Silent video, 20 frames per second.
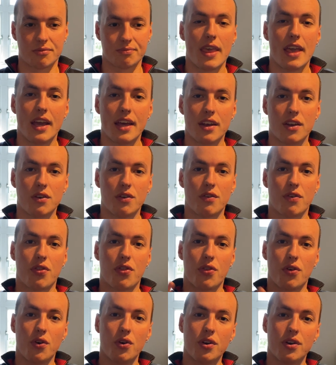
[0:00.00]
And
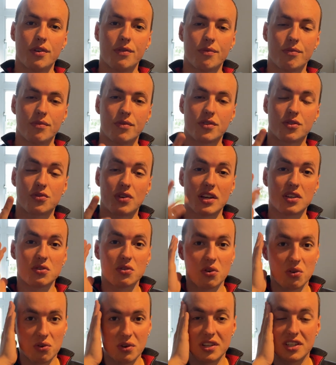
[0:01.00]
3rd, try to
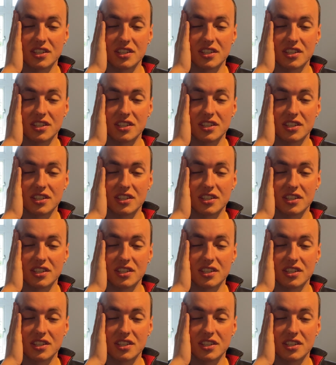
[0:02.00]
go in